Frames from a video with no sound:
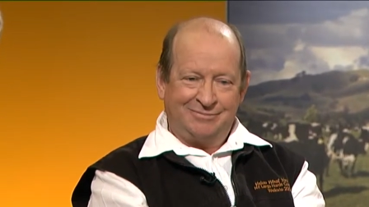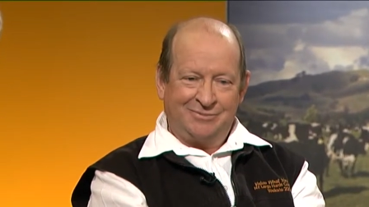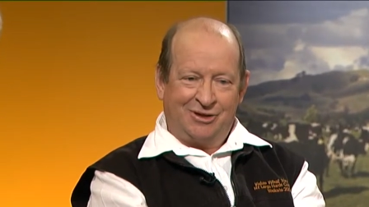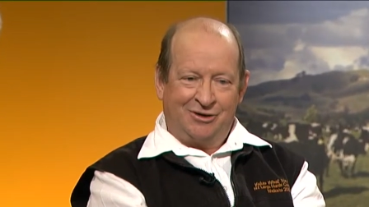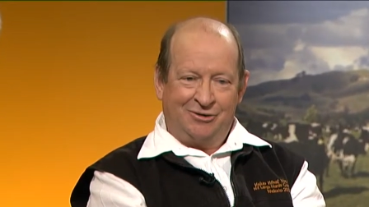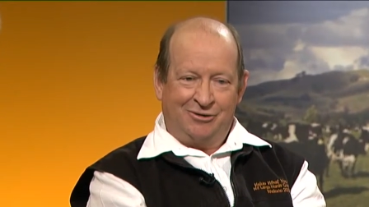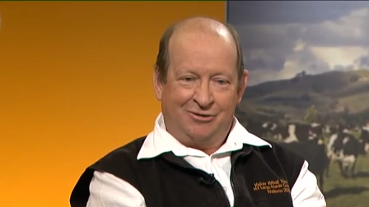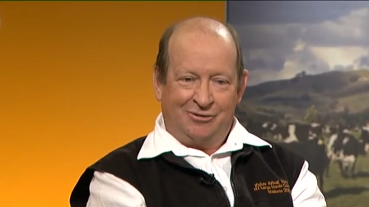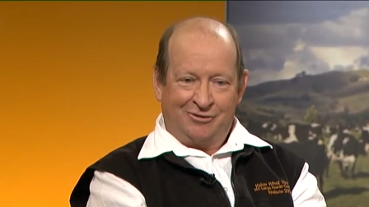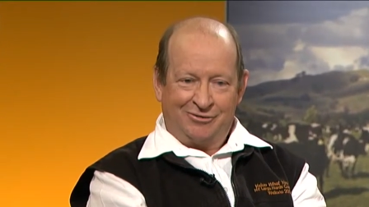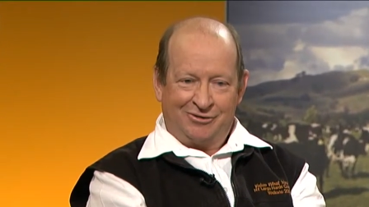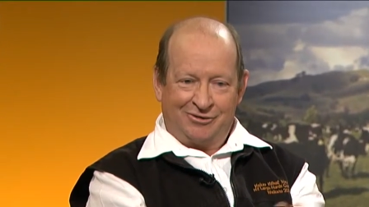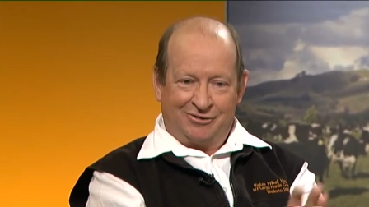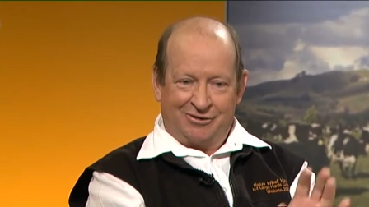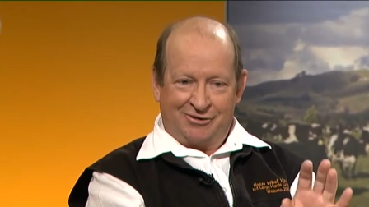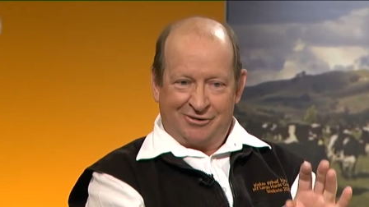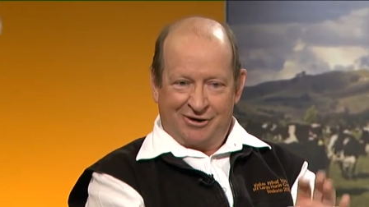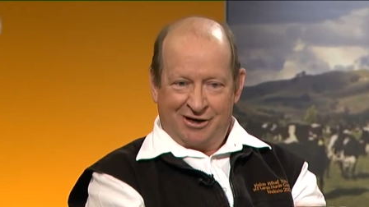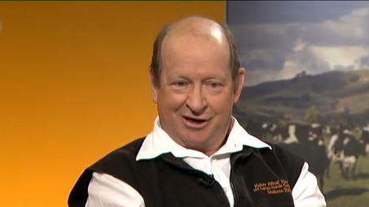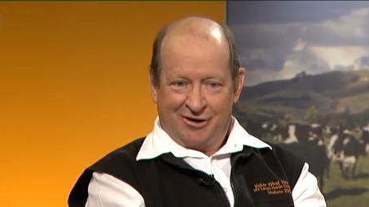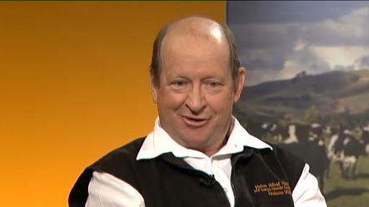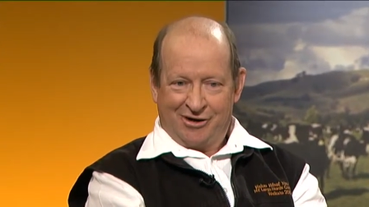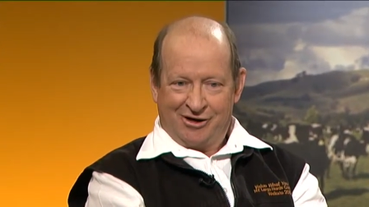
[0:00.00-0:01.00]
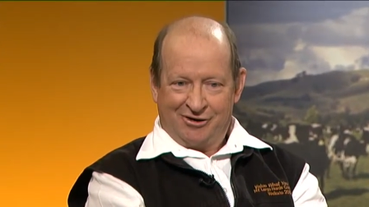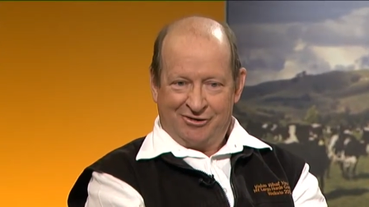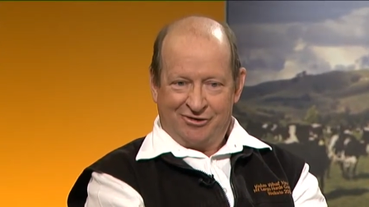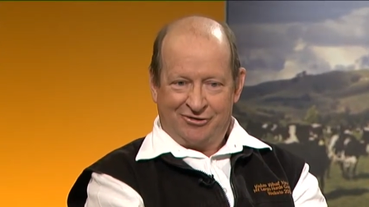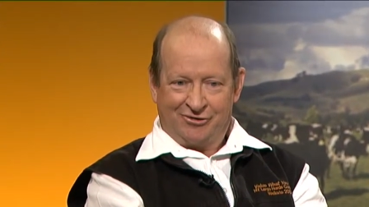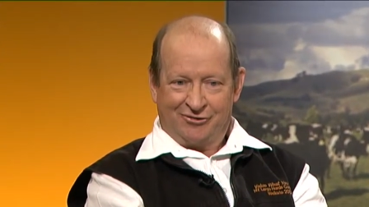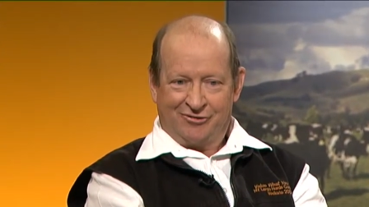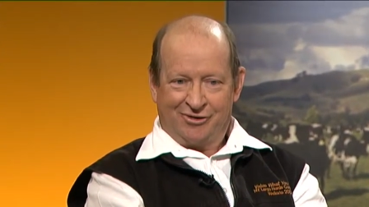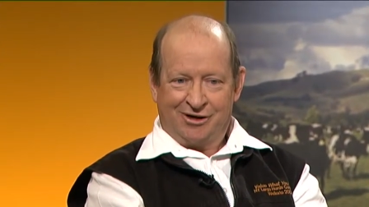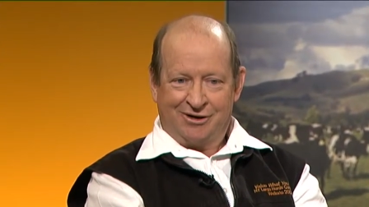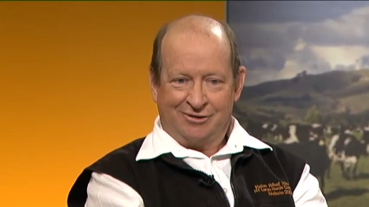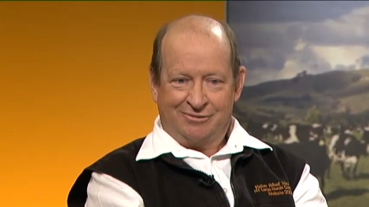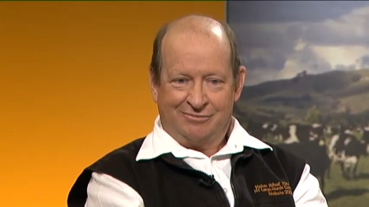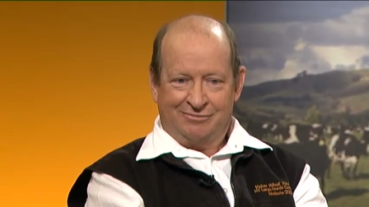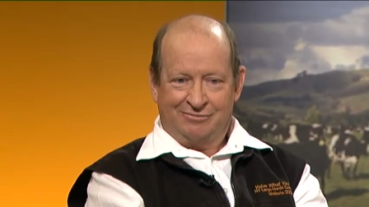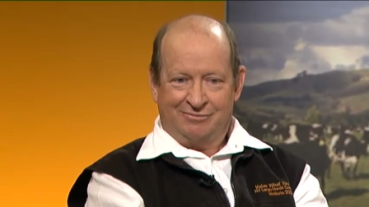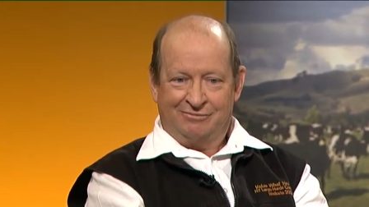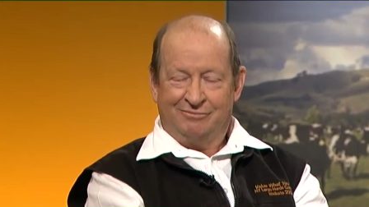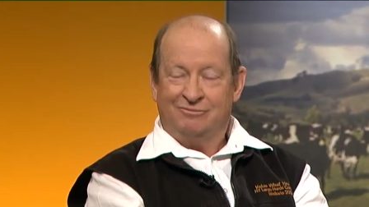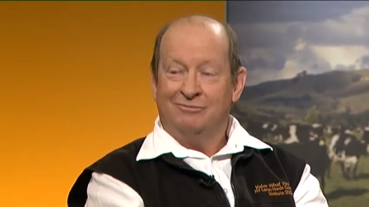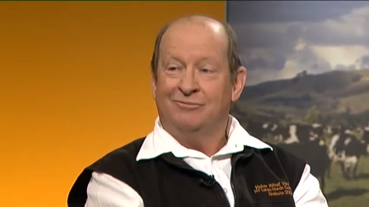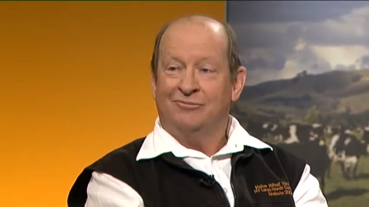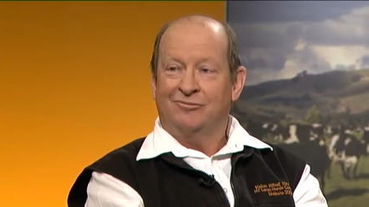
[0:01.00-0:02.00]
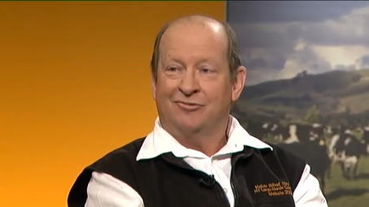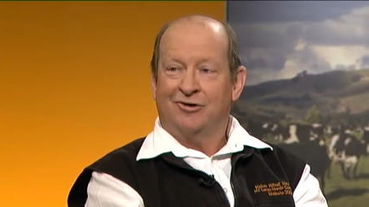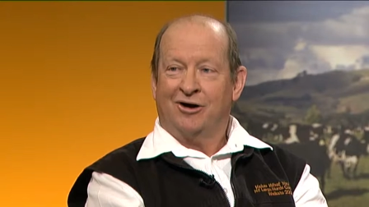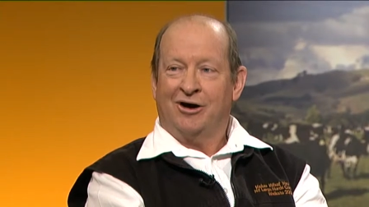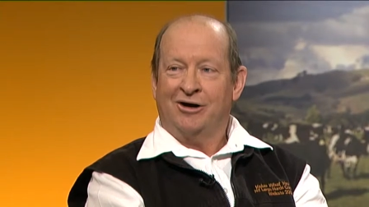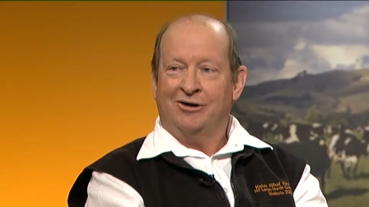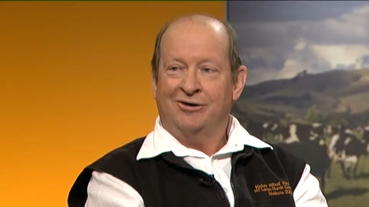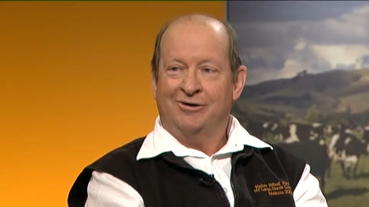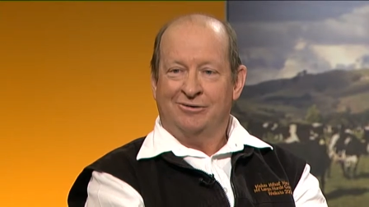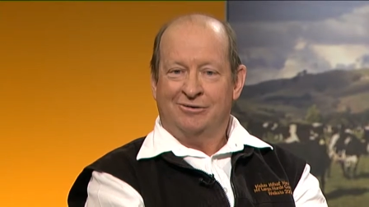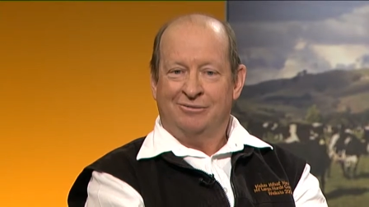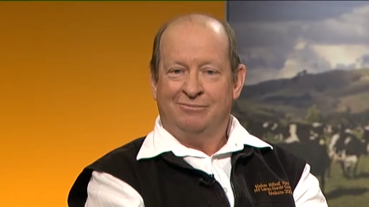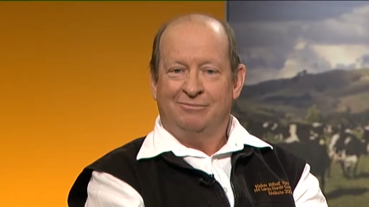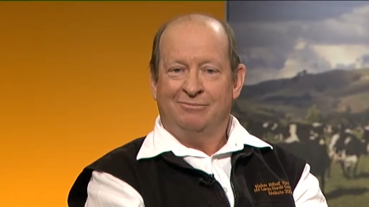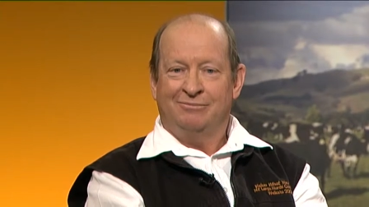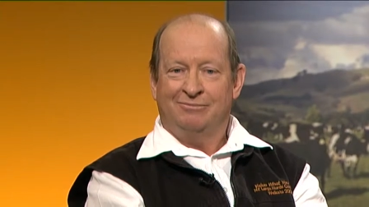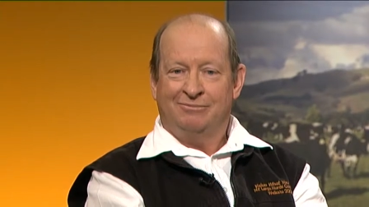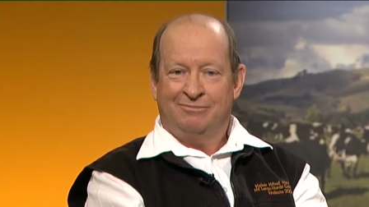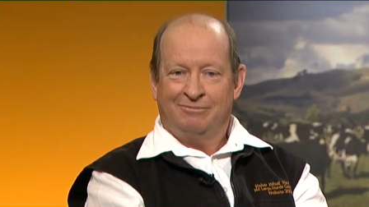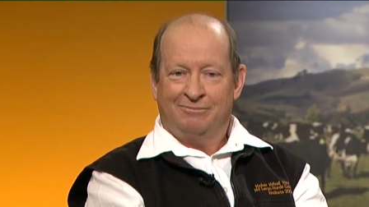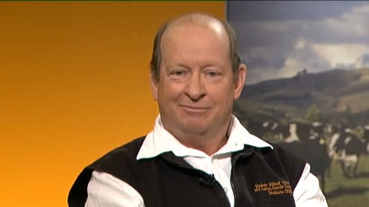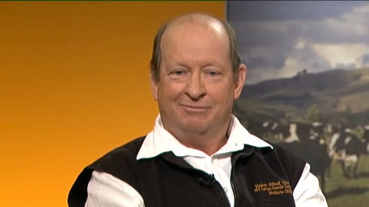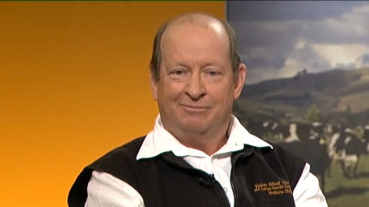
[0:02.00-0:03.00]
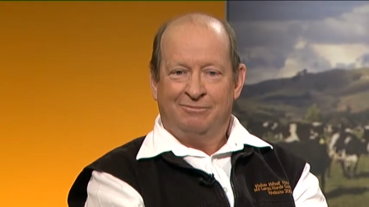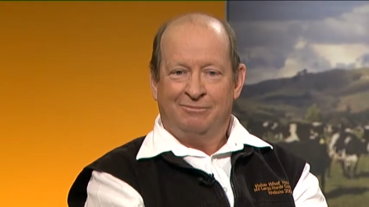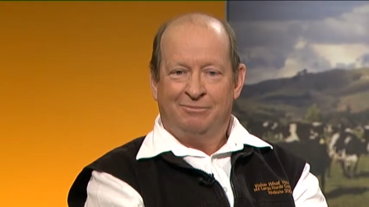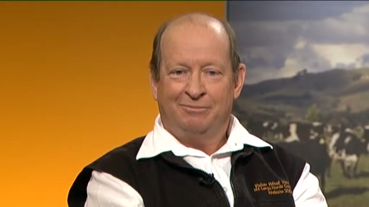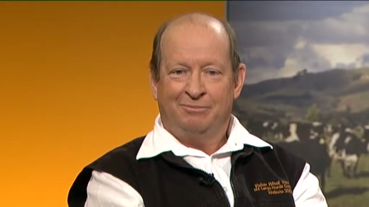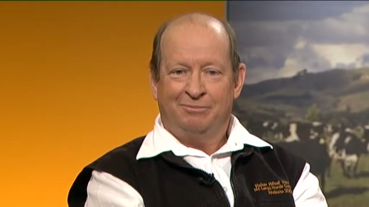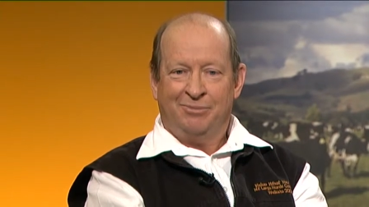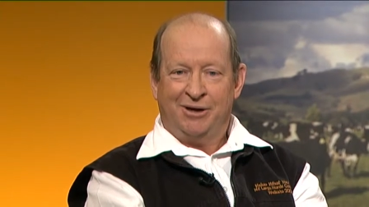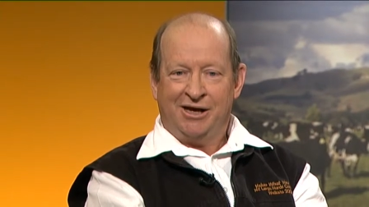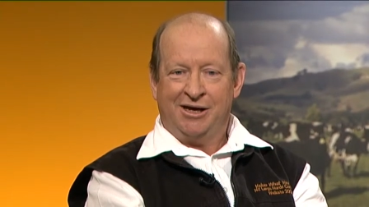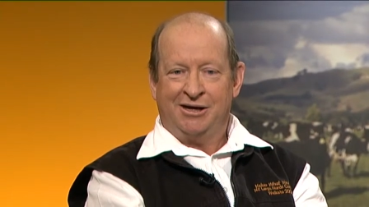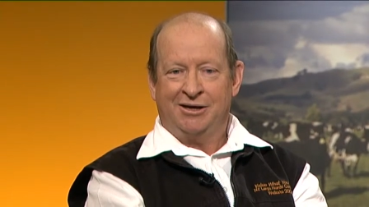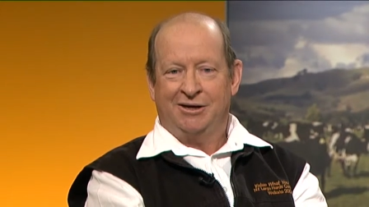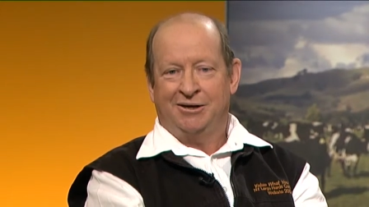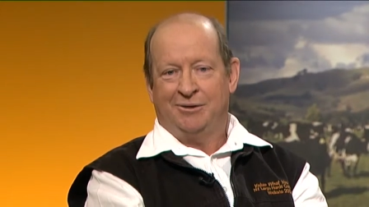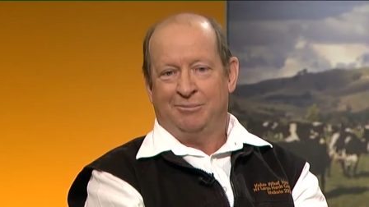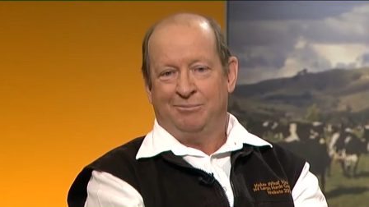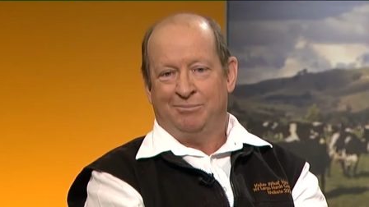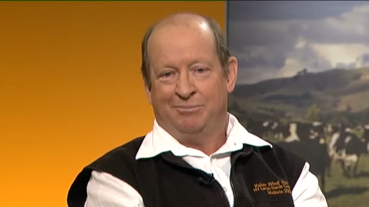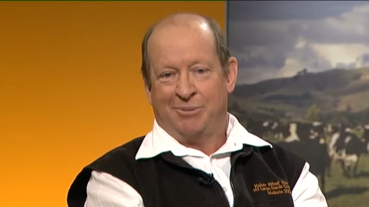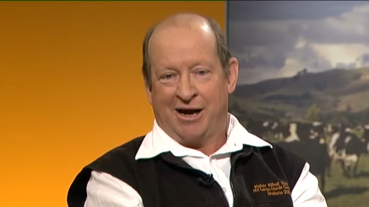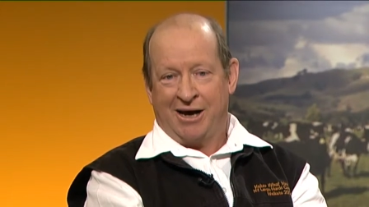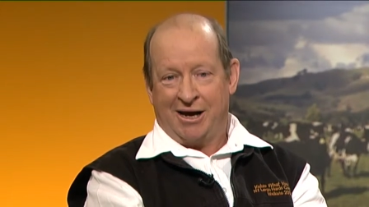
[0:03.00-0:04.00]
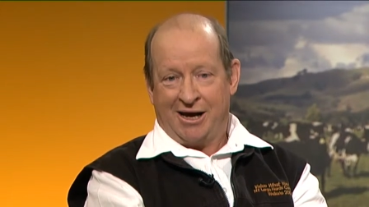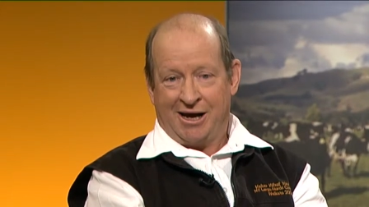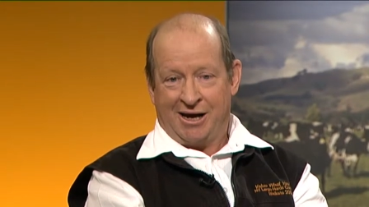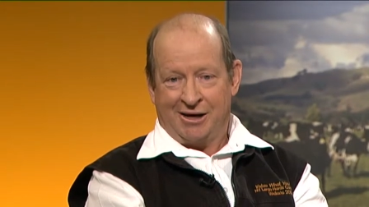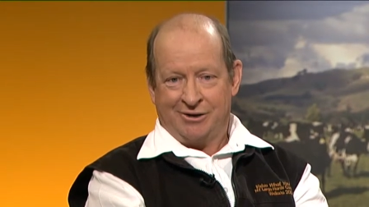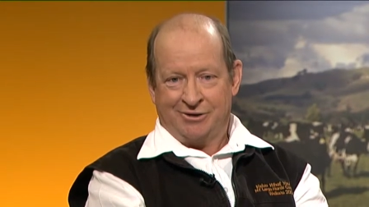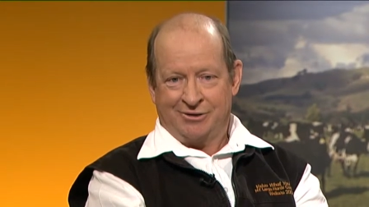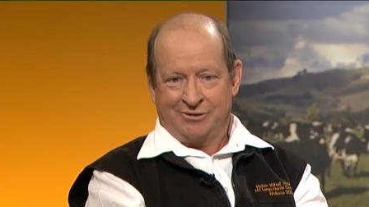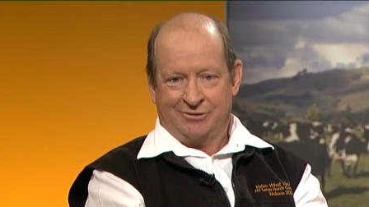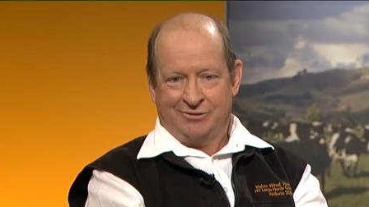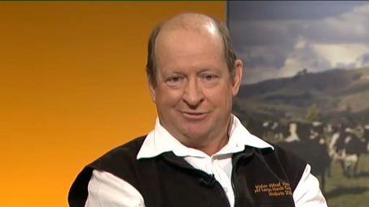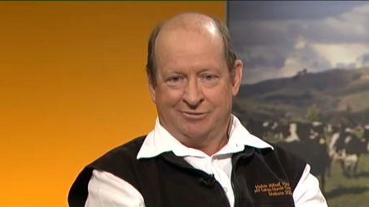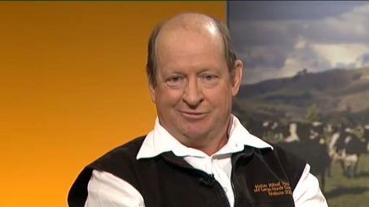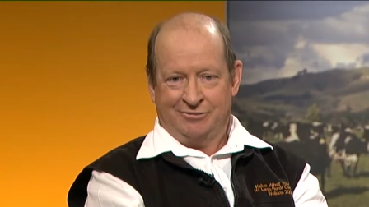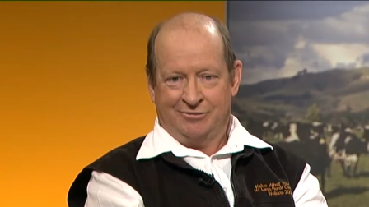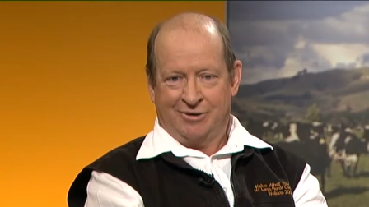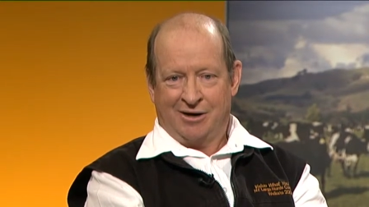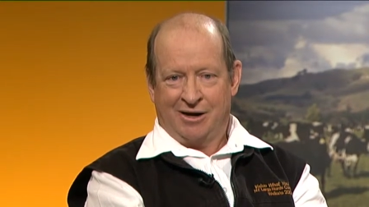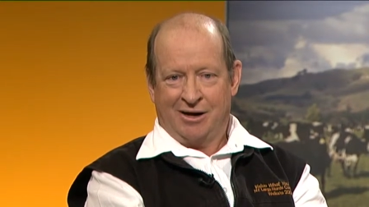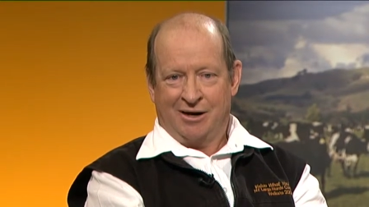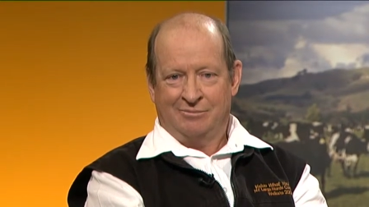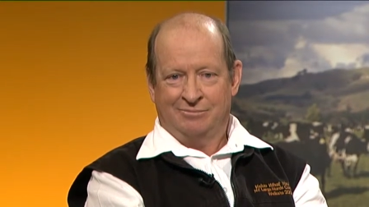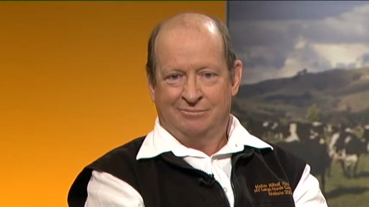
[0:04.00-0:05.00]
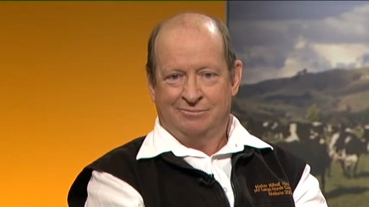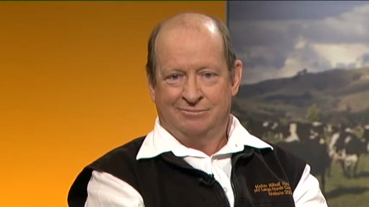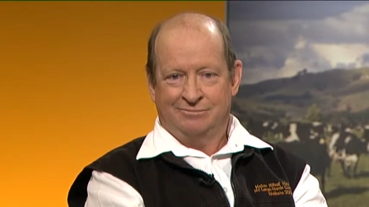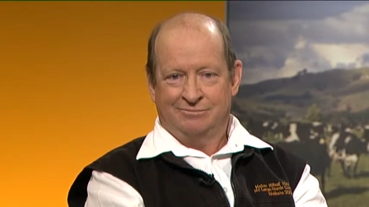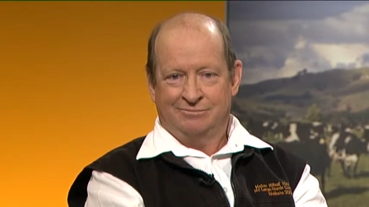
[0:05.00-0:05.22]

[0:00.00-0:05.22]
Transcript: who looked at the dairy industry and tried to peg payout to uh,